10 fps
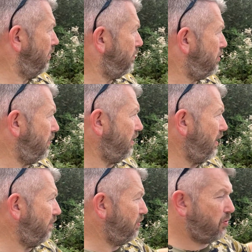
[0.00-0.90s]
between
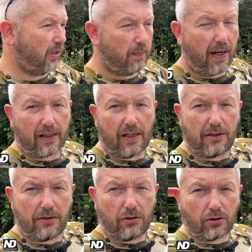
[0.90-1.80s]
the back lead
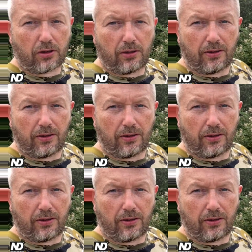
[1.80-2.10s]
and the hook.